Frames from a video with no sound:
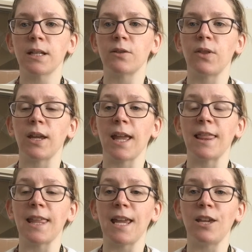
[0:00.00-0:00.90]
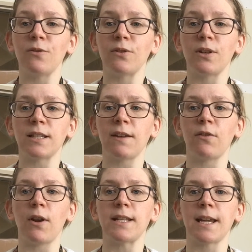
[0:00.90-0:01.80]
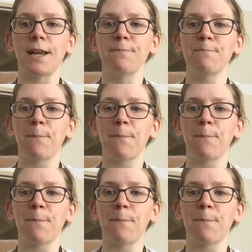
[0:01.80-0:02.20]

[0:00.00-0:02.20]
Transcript: So again, thank you, and you guys have a great day.